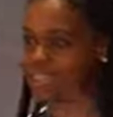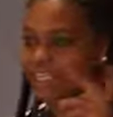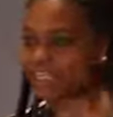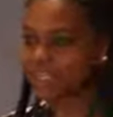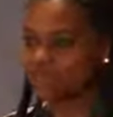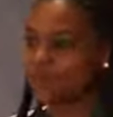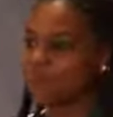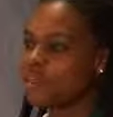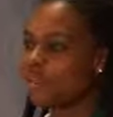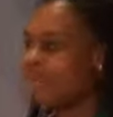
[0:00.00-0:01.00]
and although
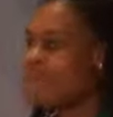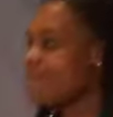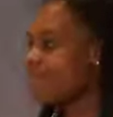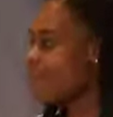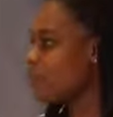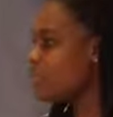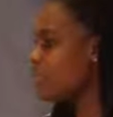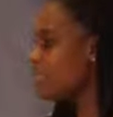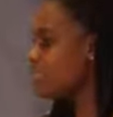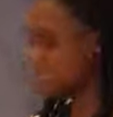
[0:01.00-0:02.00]
they may have
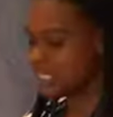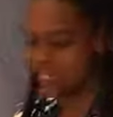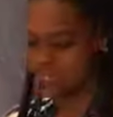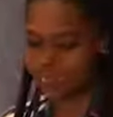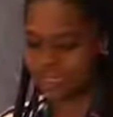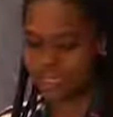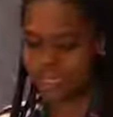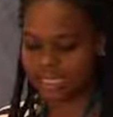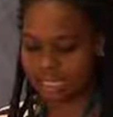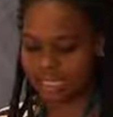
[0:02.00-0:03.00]
vulnerabilities, humans
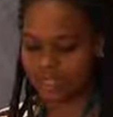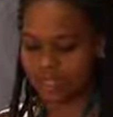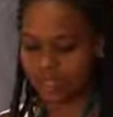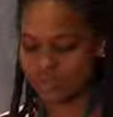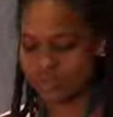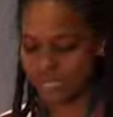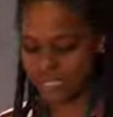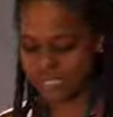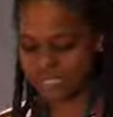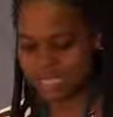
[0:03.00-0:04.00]
can do
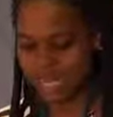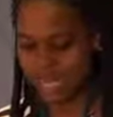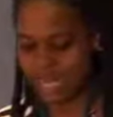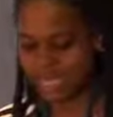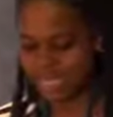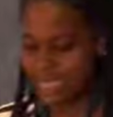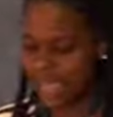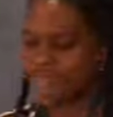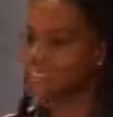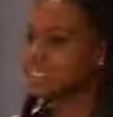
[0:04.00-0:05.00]
things like
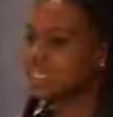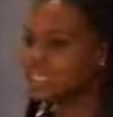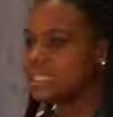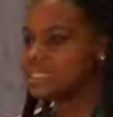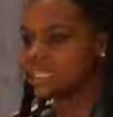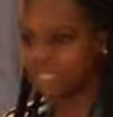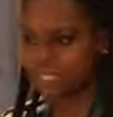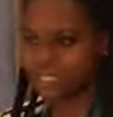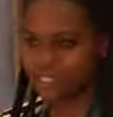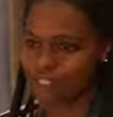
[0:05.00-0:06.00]
accidentally
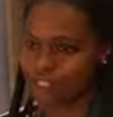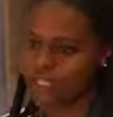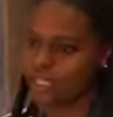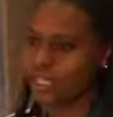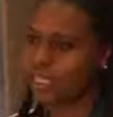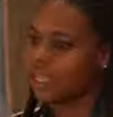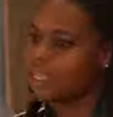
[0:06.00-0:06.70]
deleting data,